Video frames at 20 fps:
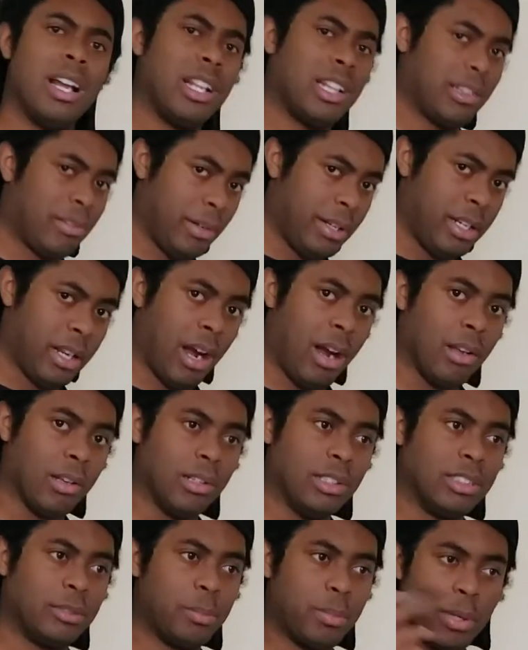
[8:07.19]

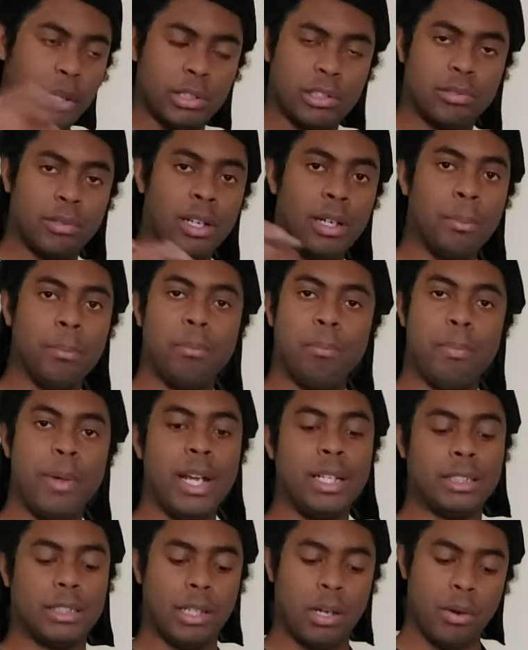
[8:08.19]
$3 per trip
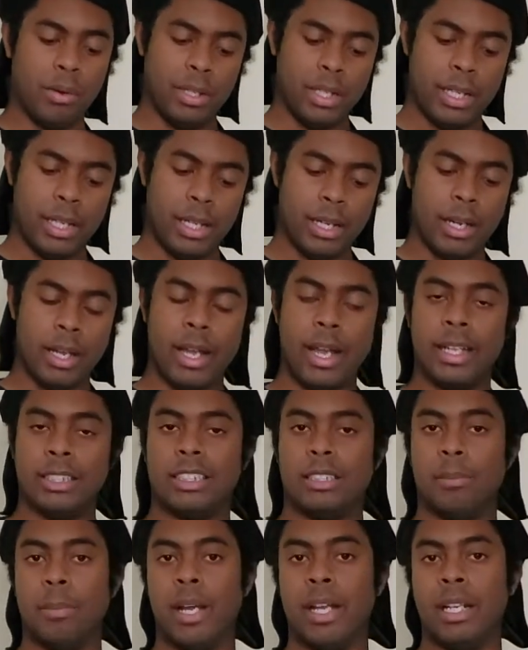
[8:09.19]
based on the
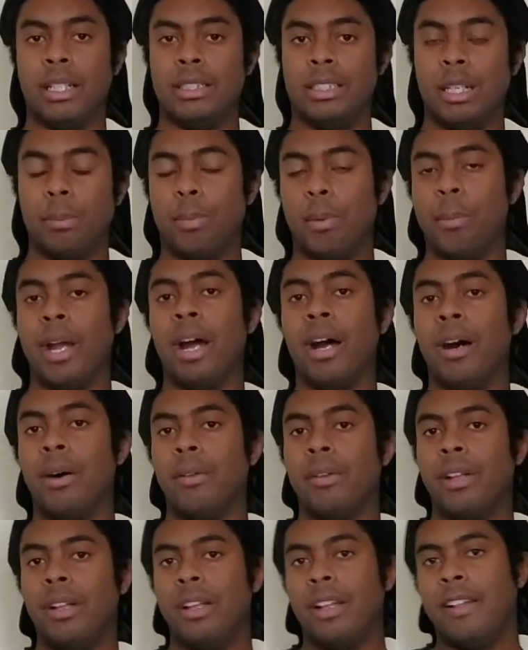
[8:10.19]
estimated tip amount.